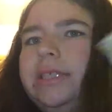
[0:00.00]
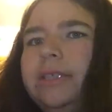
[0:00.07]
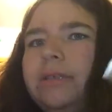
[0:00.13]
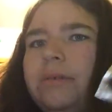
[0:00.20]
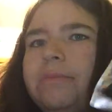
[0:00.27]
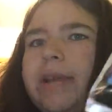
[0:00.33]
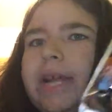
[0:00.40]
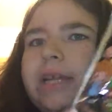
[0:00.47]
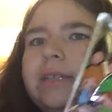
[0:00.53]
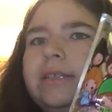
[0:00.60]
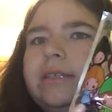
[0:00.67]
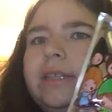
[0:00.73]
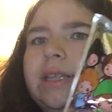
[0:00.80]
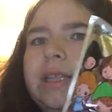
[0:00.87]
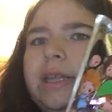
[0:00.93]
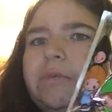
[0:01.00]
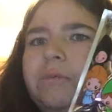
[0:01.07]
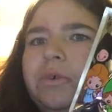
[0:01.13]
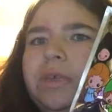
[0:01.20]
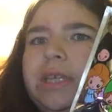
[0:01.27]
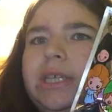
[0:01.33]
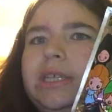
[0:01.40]
just go back and get
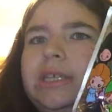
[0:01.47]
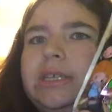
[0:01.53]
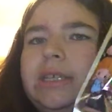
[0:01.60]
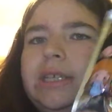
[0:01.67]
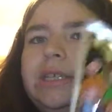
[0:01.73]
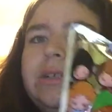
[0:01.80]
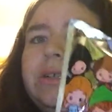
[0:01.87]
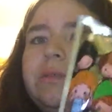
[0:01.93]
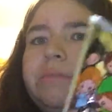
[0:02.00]
more of these. These are